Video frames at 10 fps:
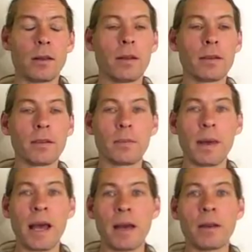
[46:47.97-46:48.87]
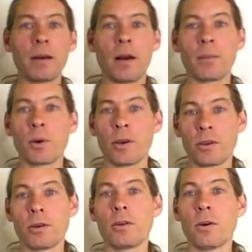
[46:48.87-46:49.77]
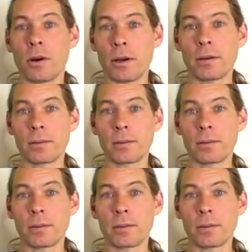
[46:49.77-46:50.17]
This is bad, I'm going to ignore it.